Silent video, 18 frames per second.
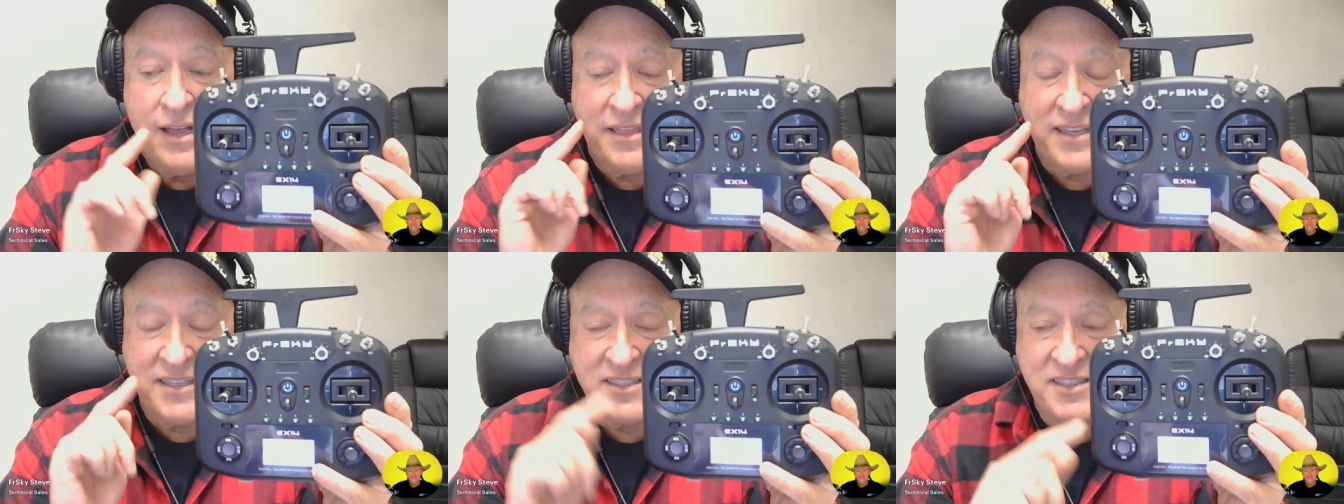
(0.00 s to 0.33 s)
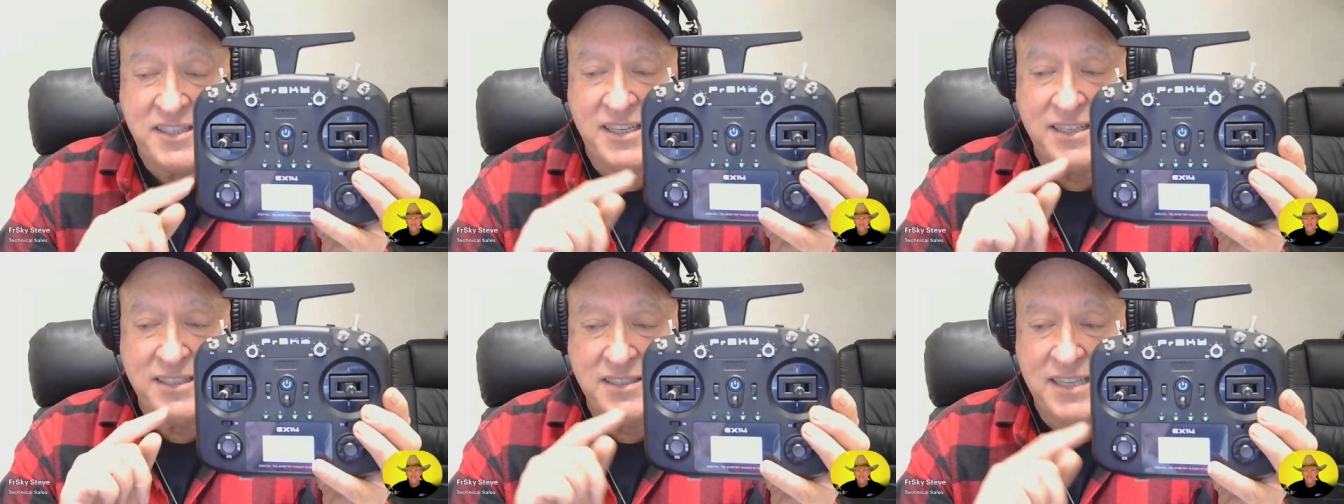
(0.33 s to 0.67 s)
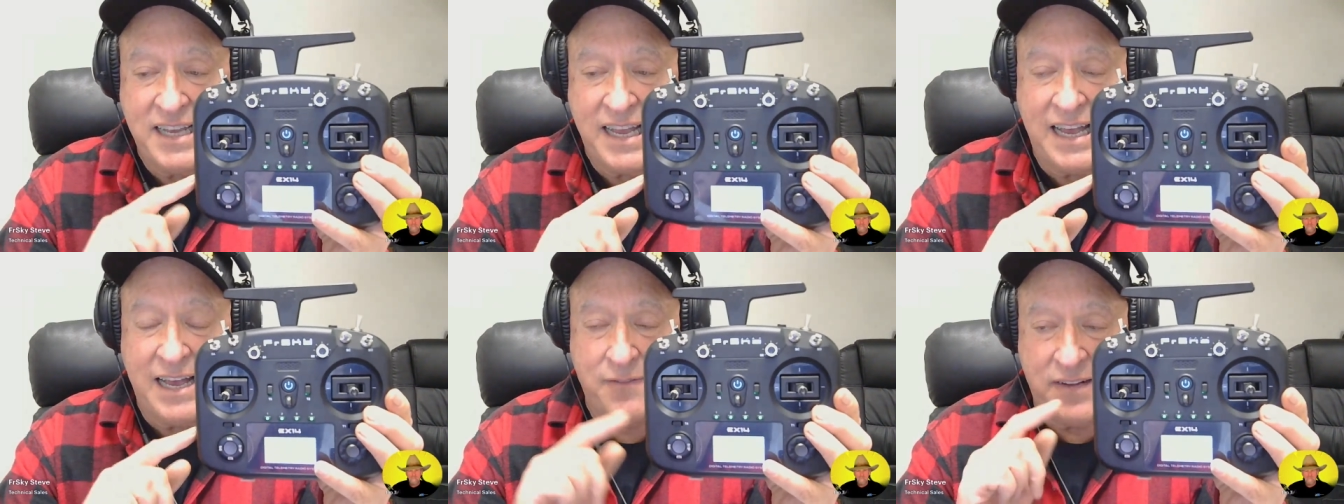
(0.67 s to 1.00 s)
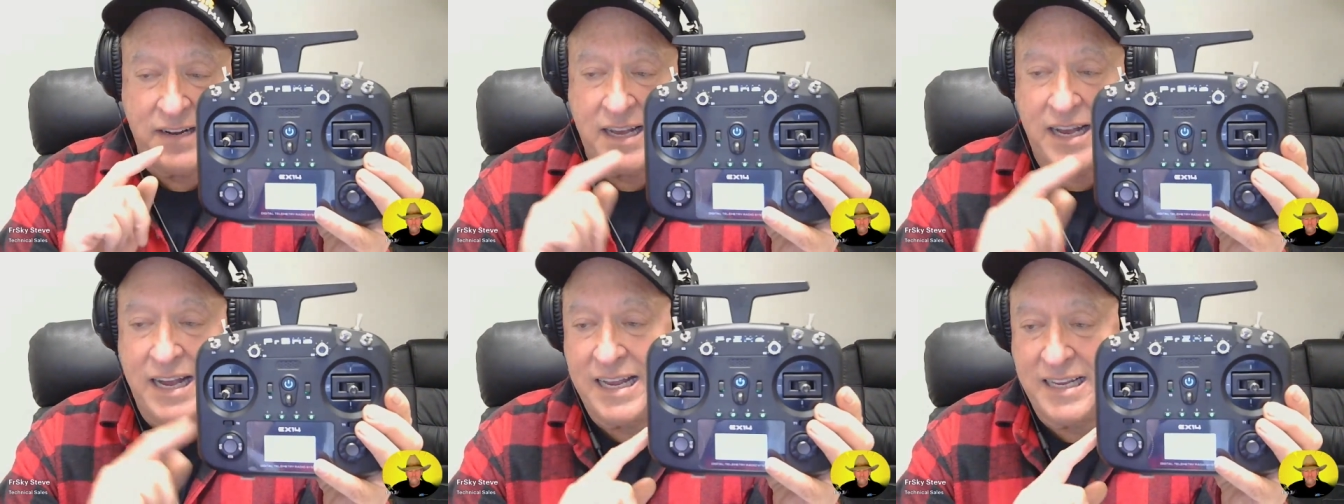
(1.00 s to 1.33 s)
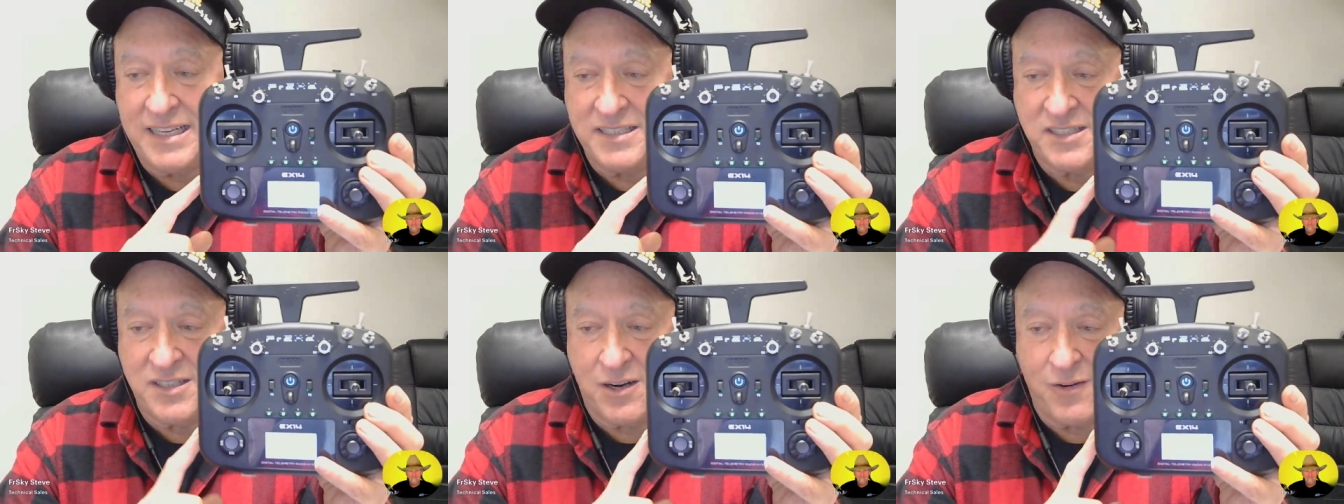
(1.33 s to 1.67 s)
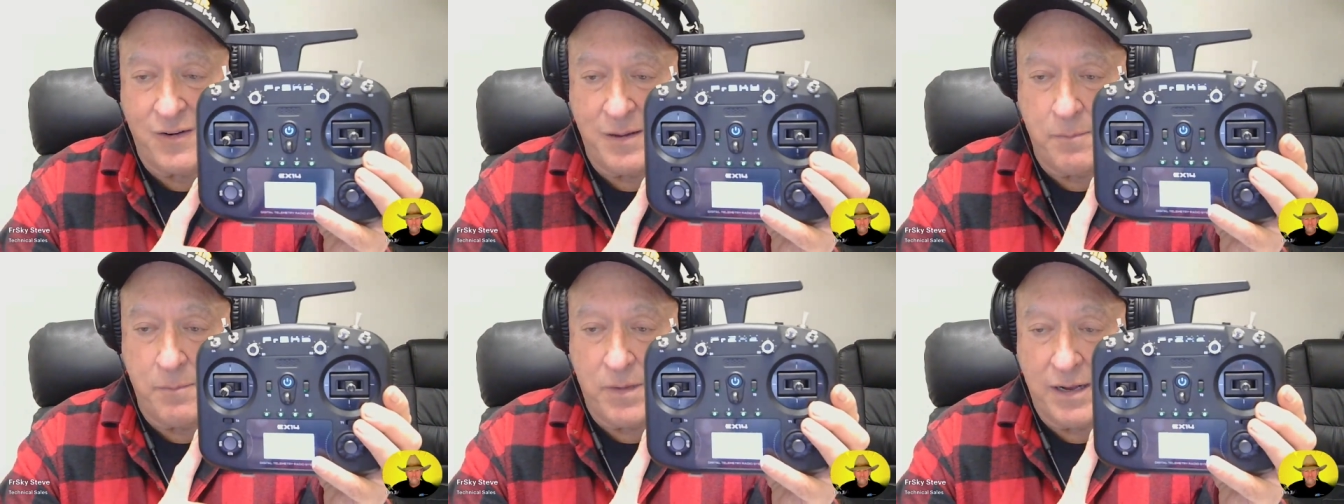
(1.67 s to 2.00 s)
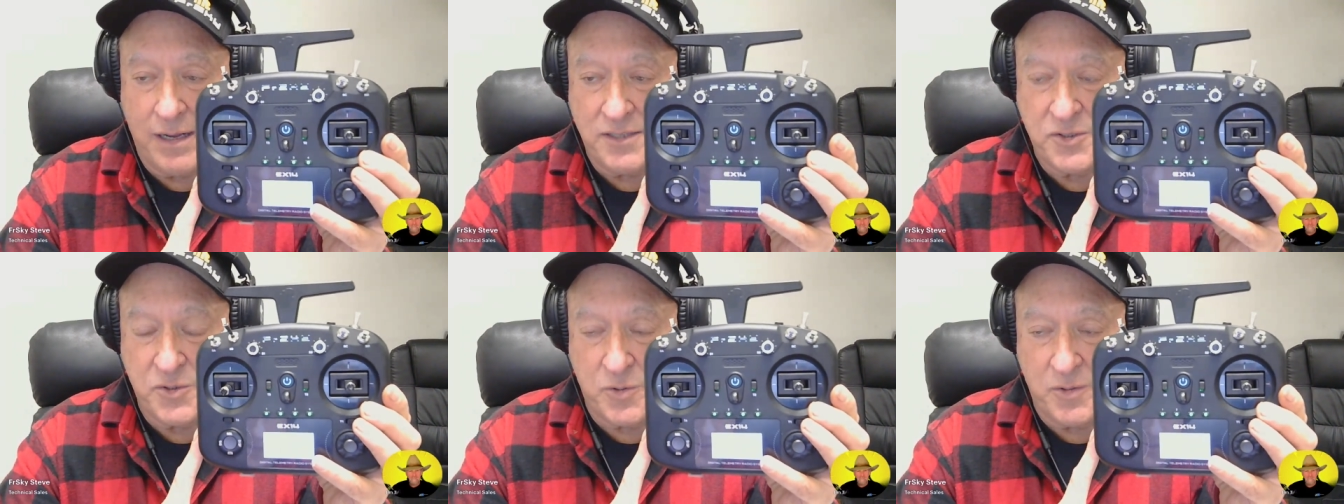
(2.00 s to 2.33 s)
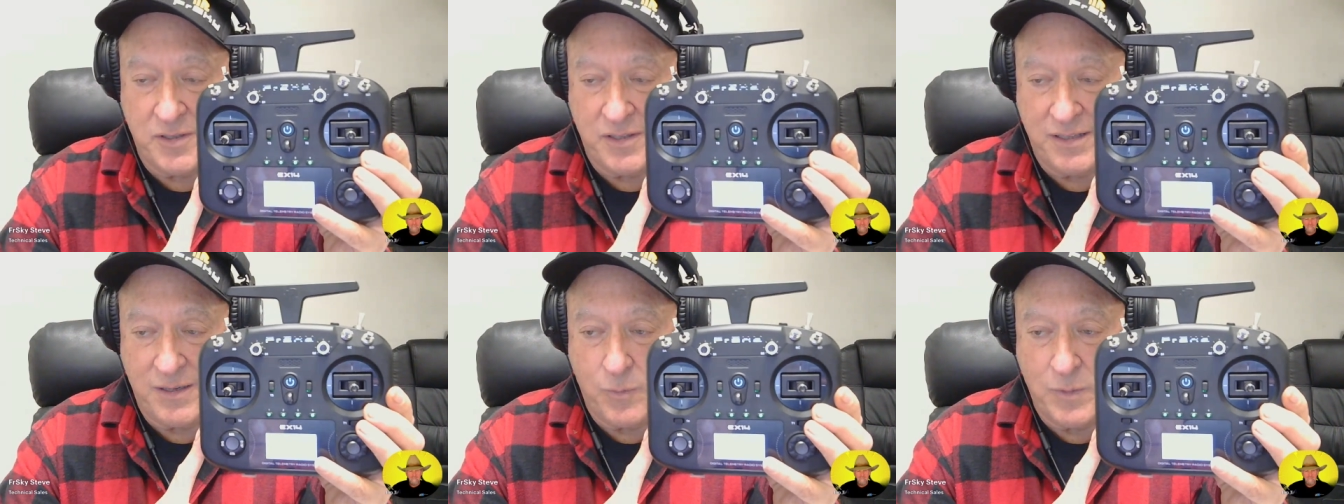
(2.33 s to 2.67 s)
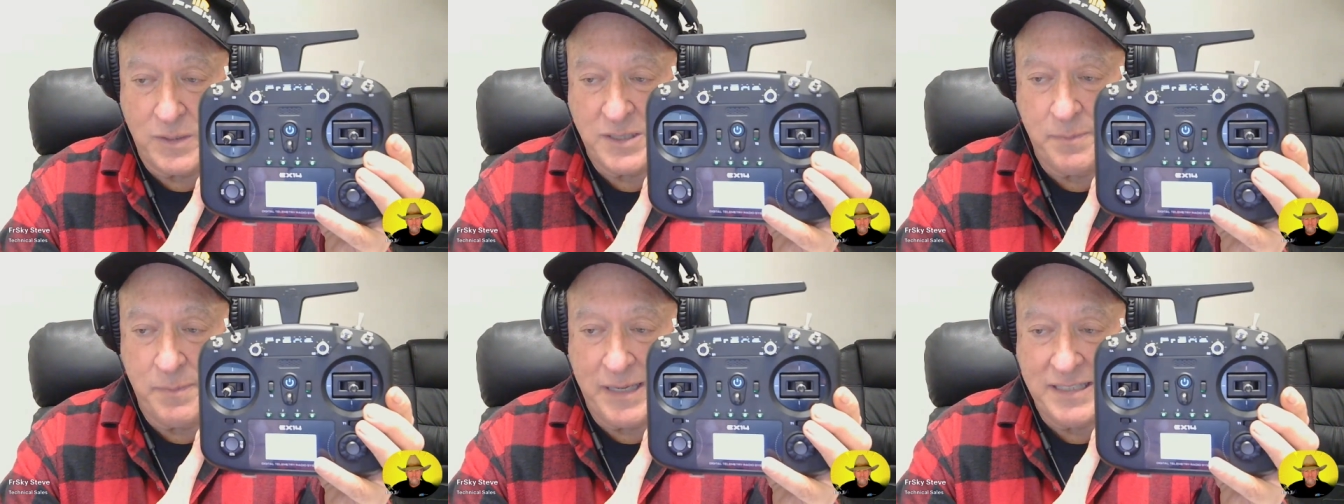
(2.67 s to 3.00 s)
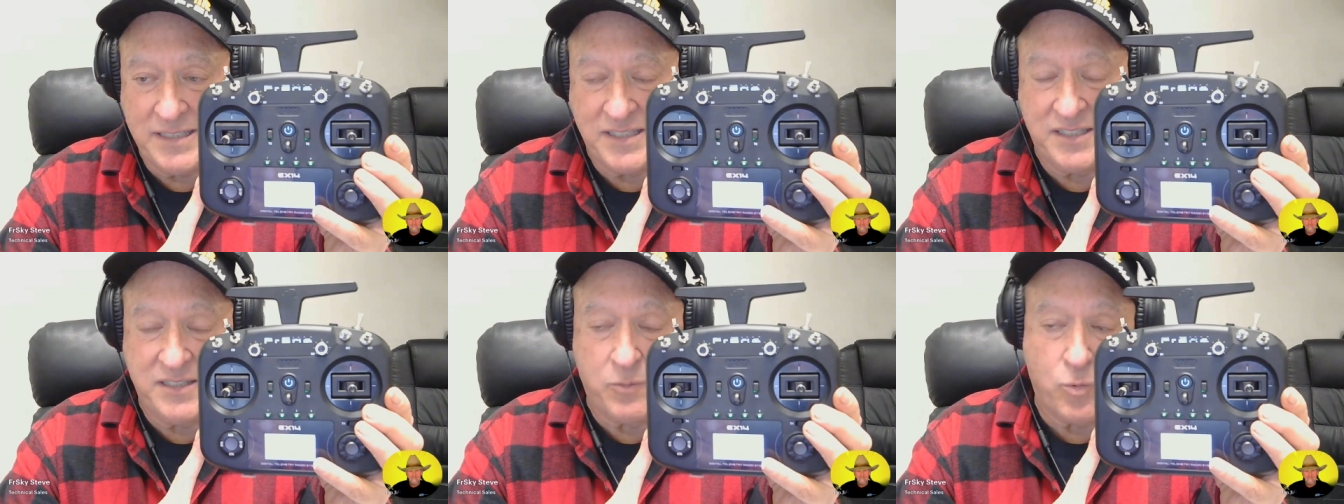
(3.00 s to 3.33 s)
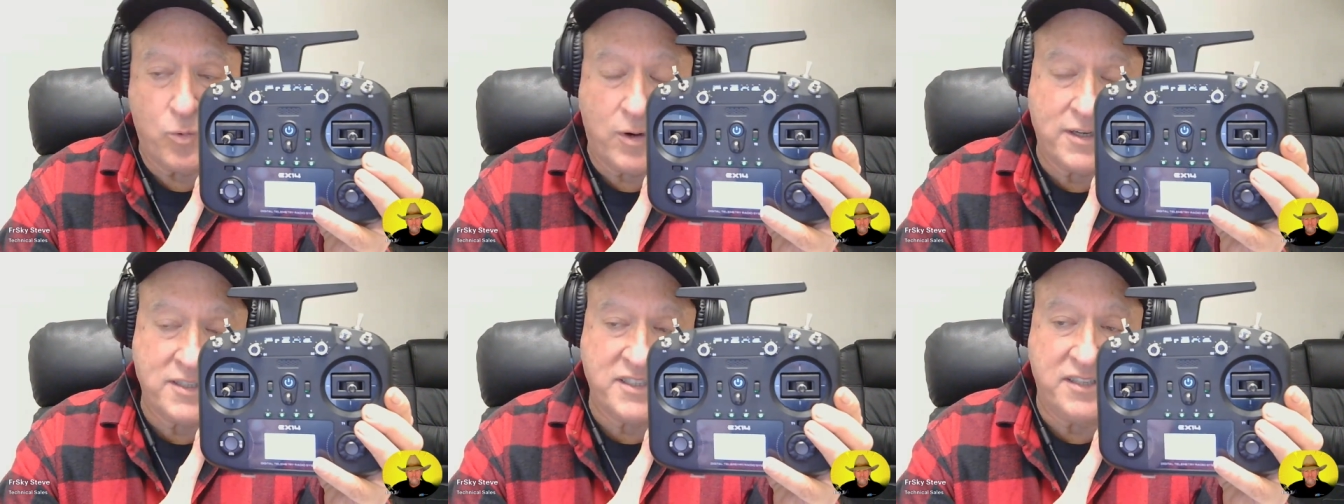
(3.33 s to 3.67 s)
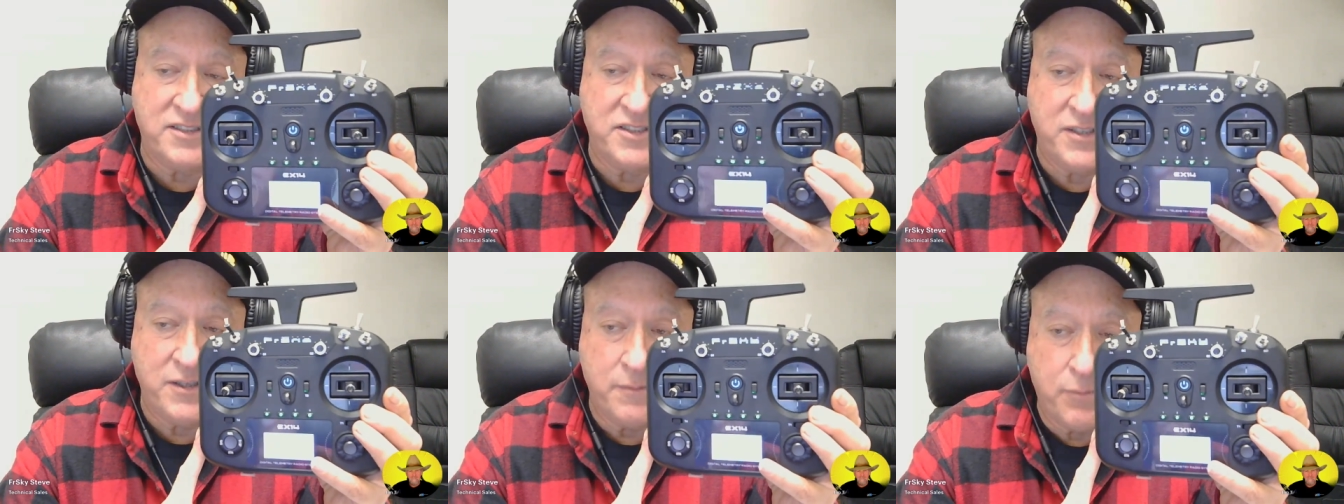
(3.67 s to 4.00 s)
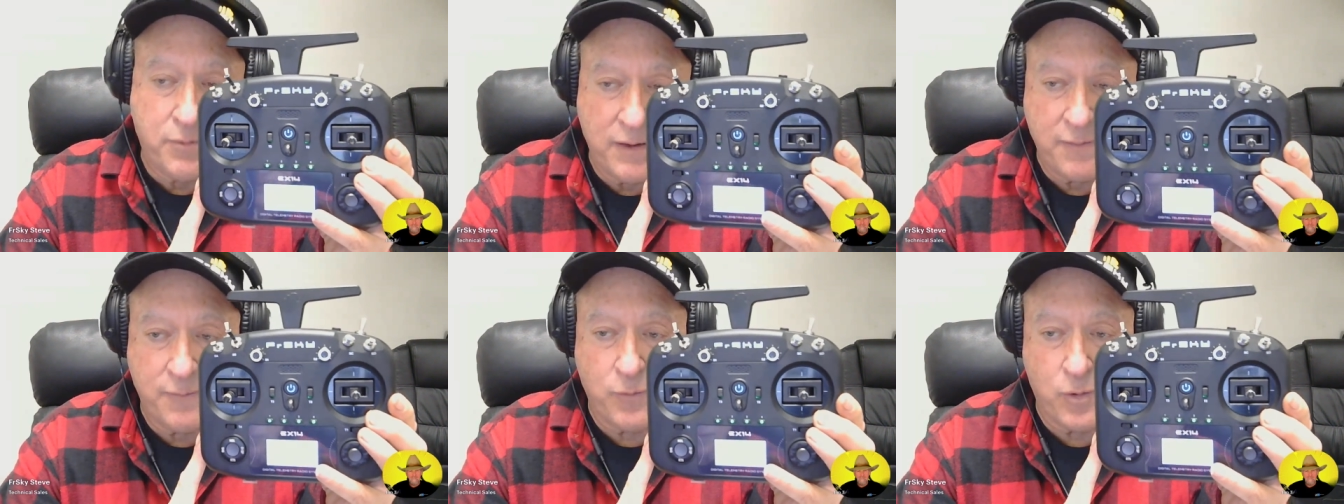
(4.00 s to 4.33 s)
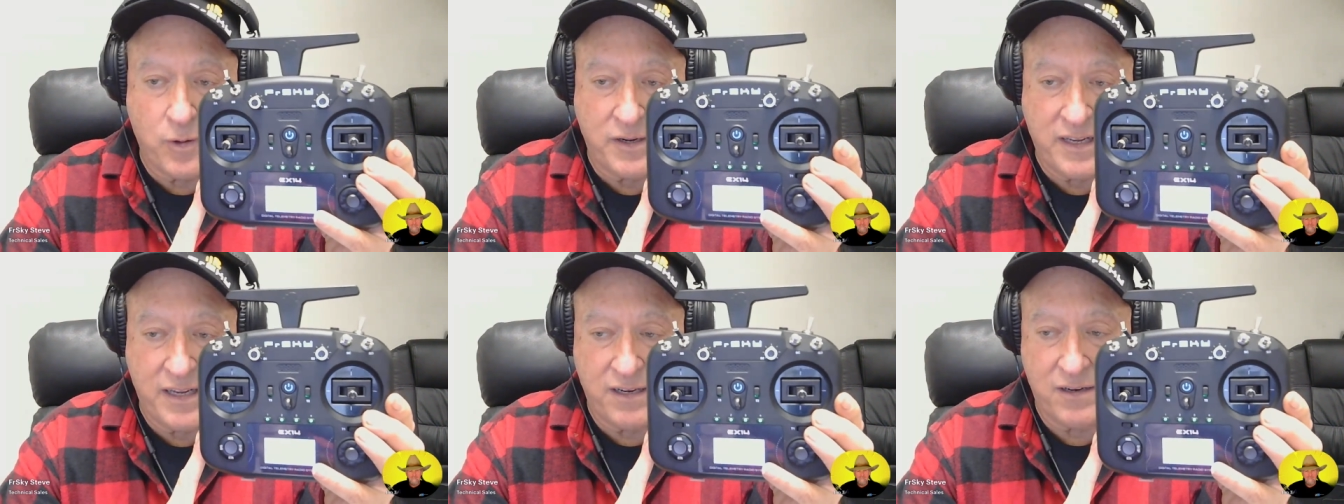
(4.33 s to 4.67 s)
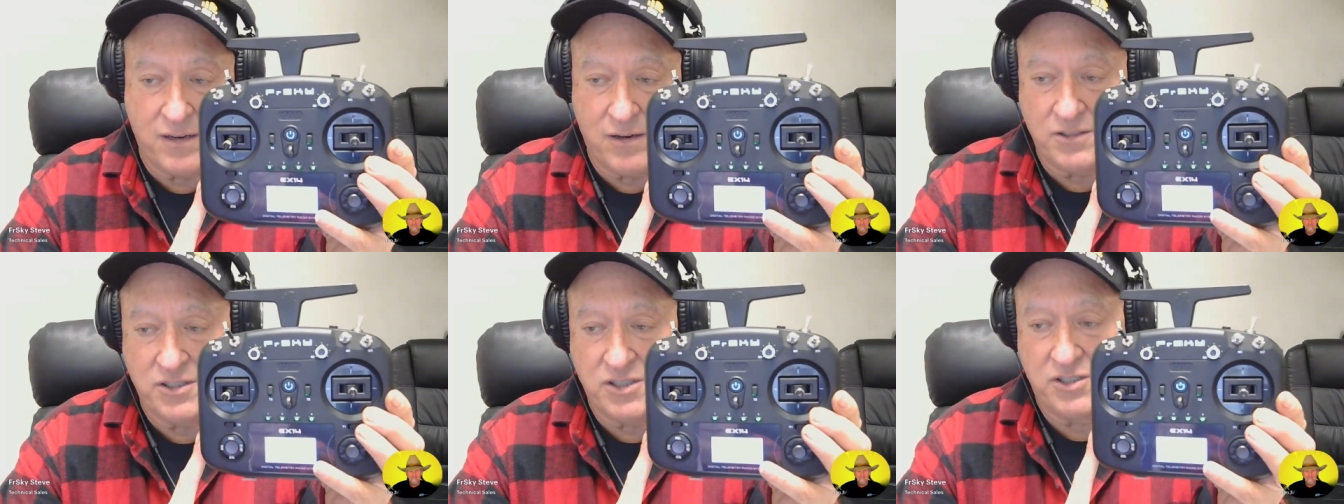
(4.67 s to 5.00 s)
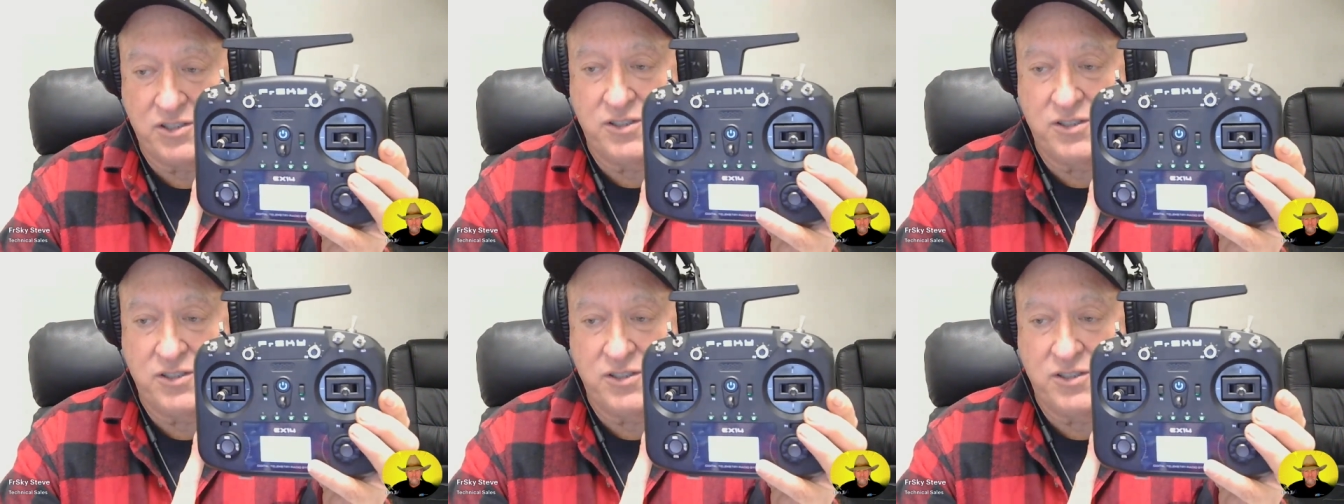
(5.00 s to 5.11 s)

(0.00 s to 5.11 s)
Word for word: This does have an ISRM module in there, which means it works on 2.4 gigahertz,